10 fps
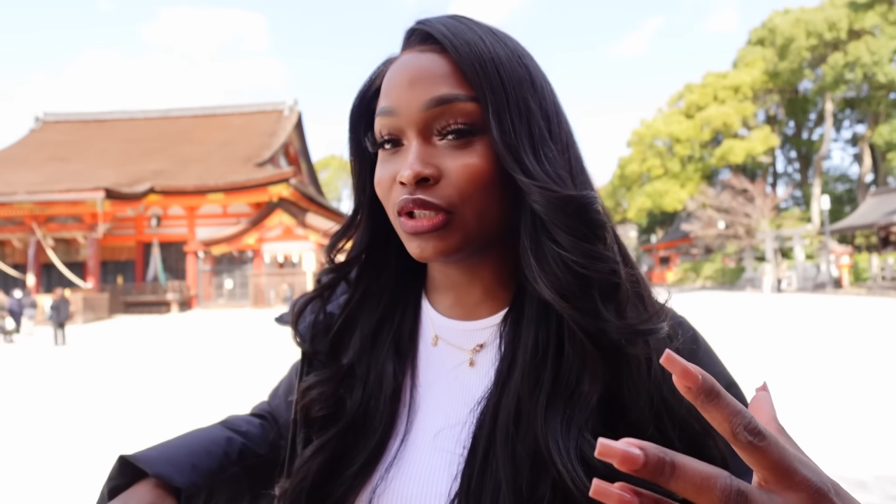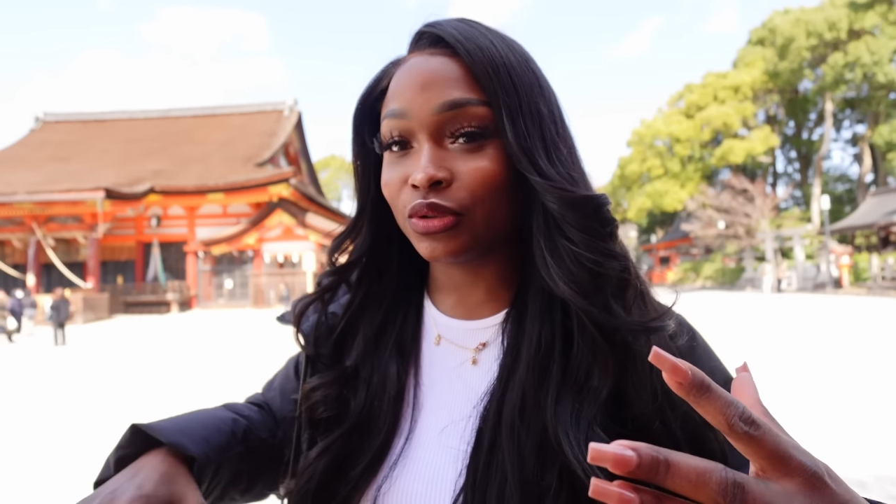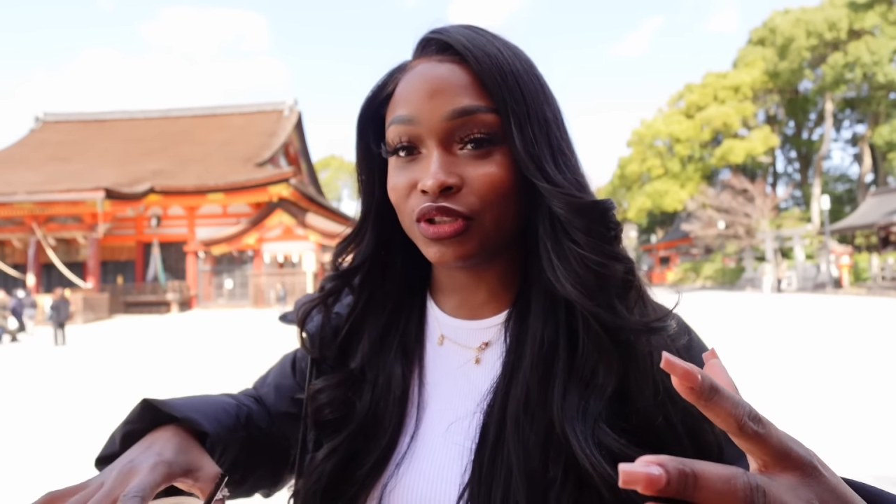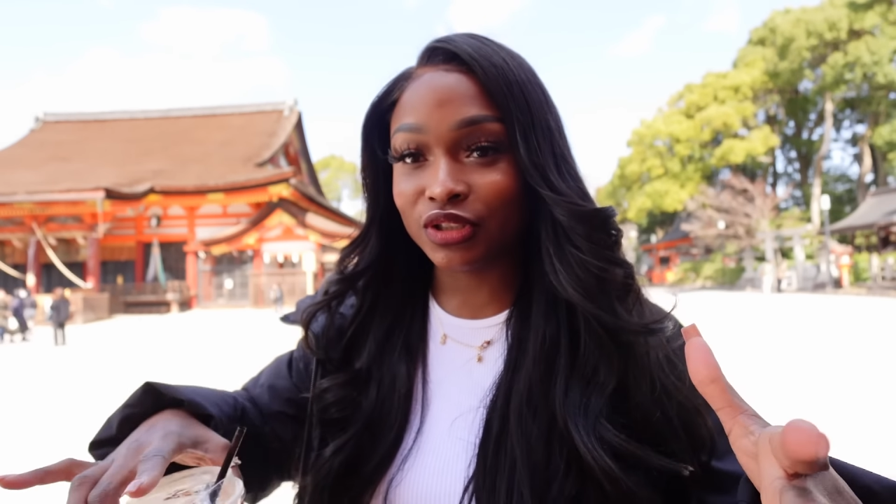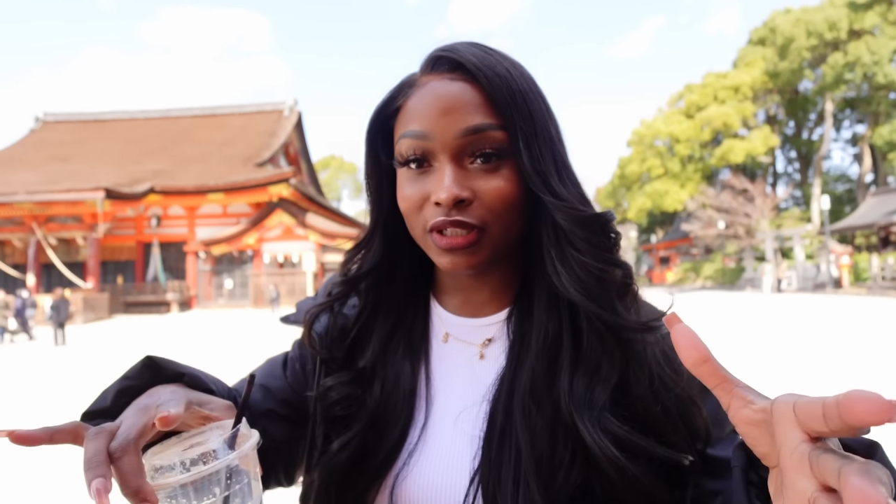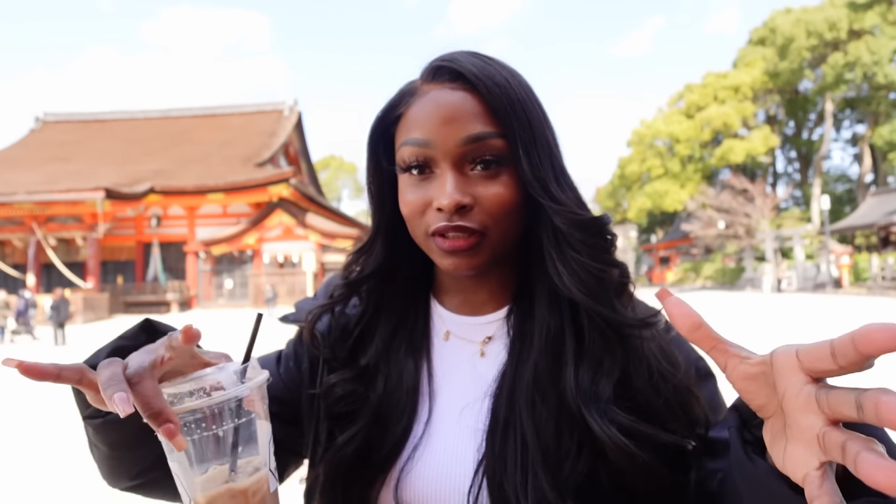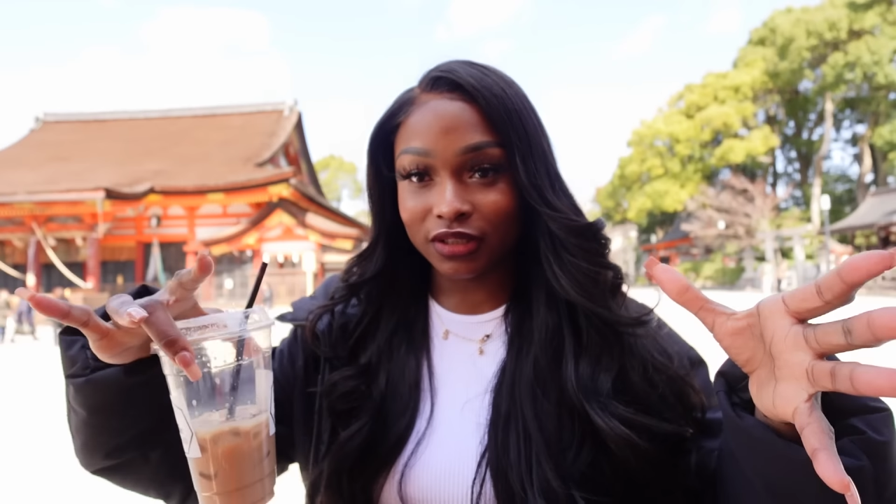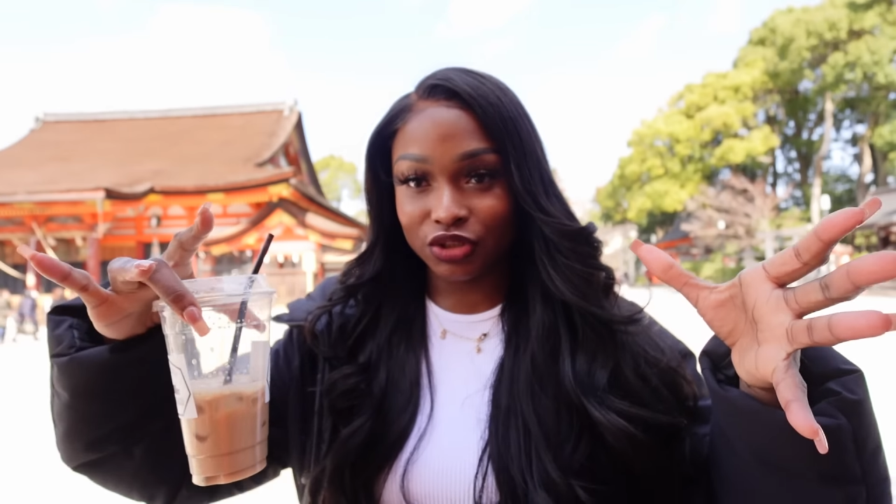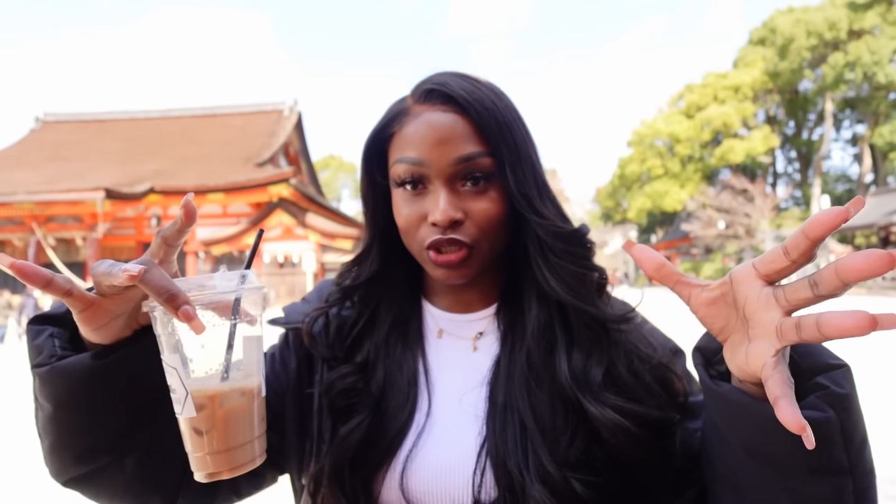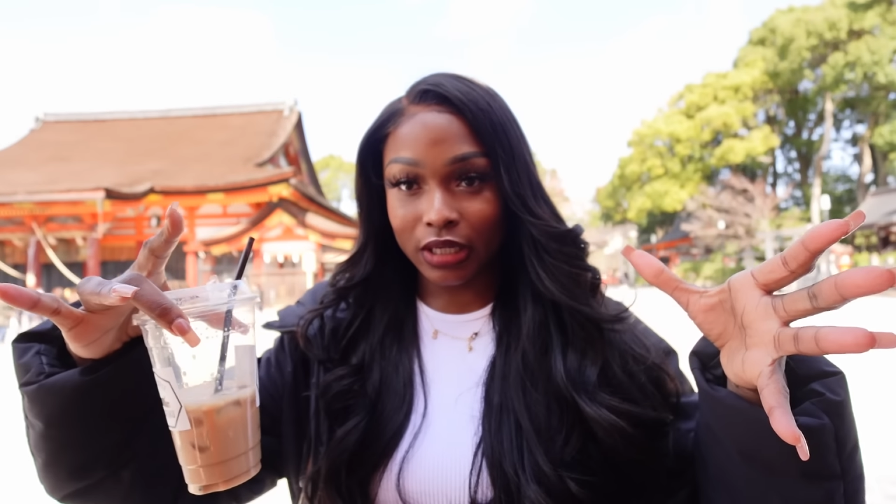So it's just like
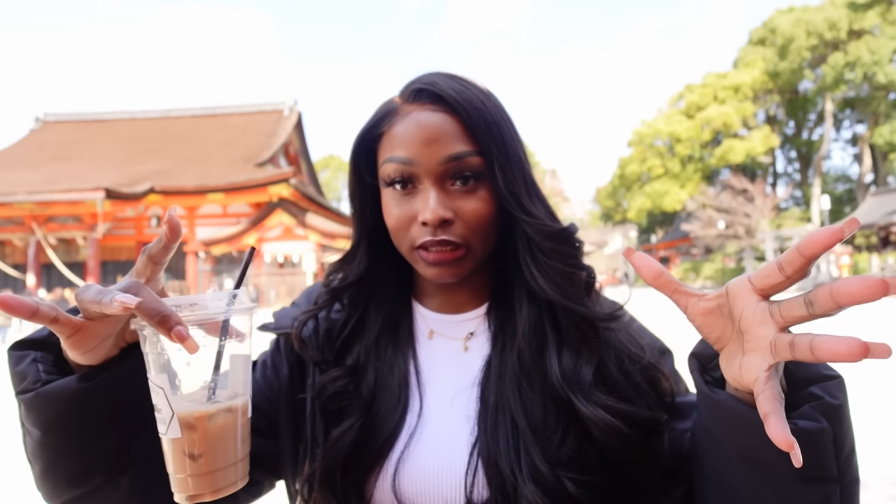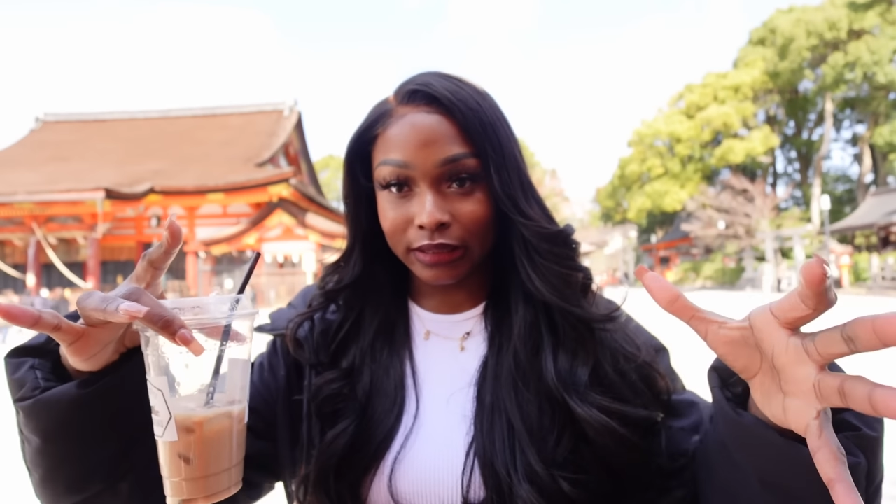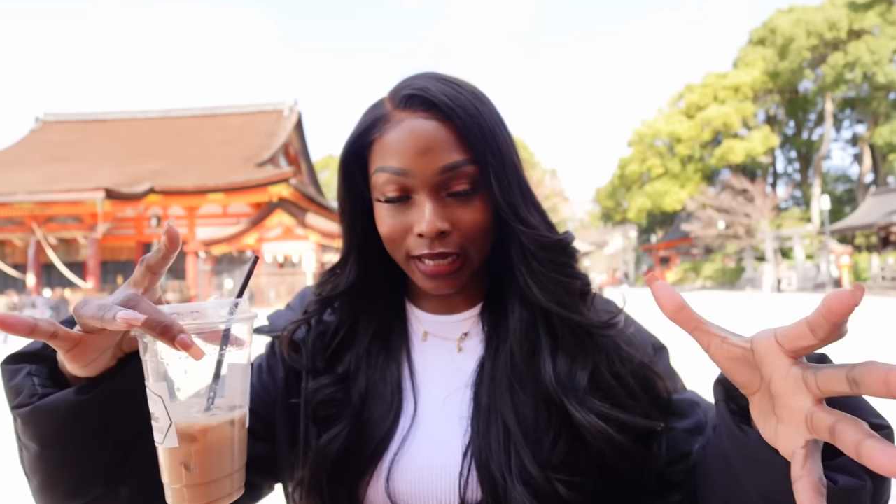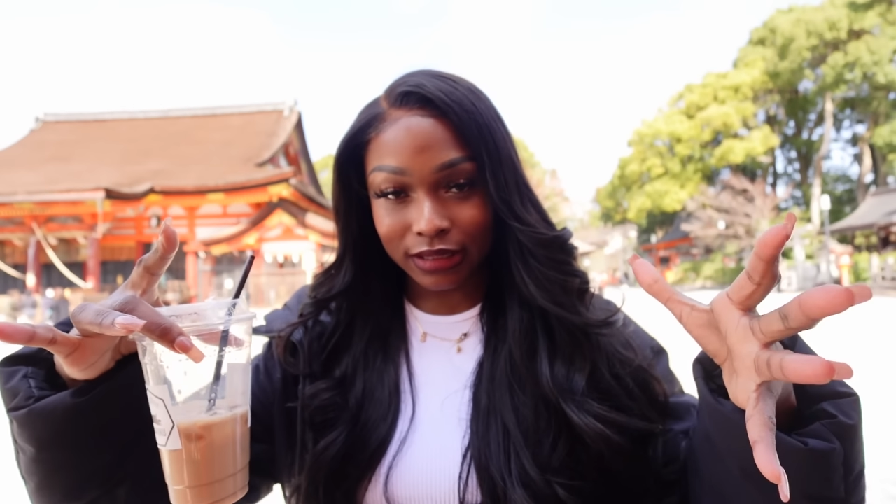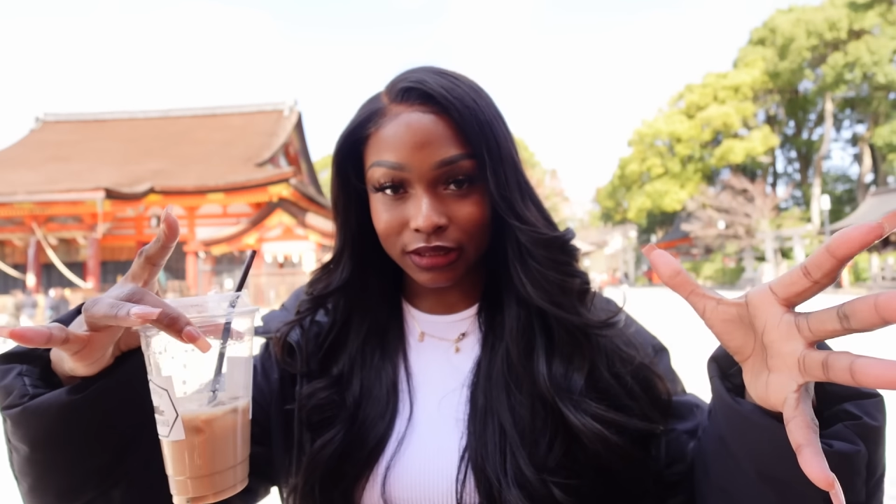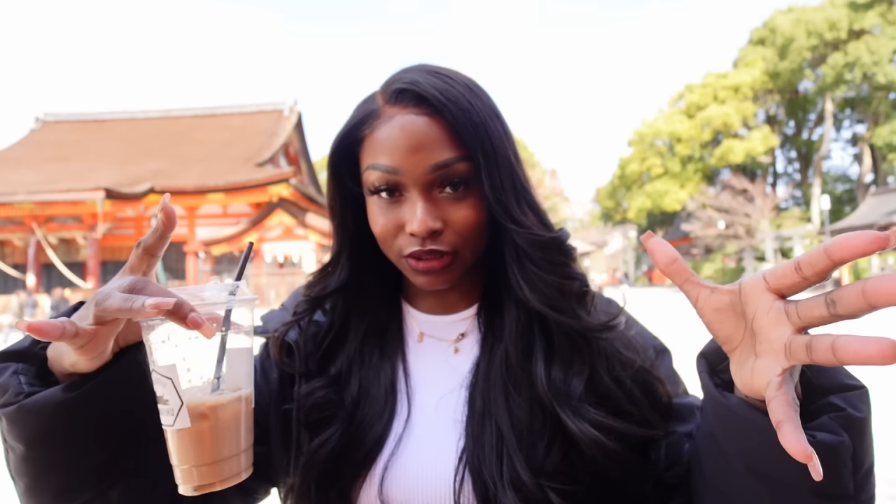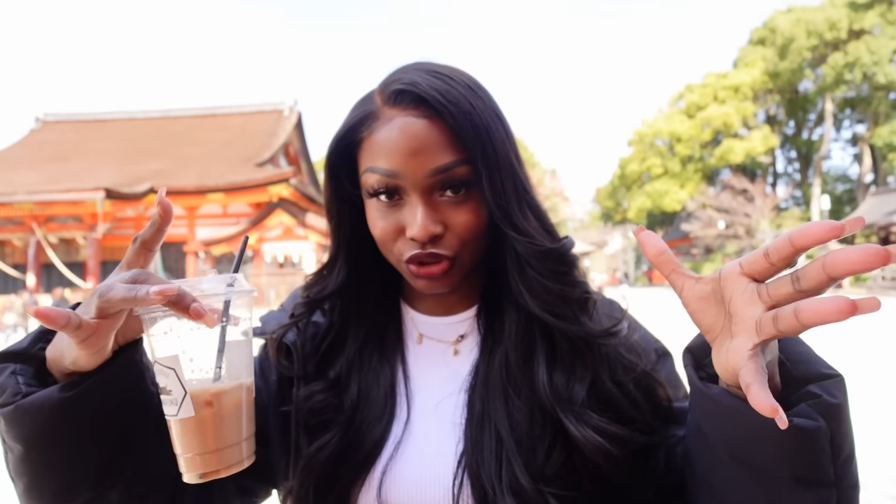this gigantic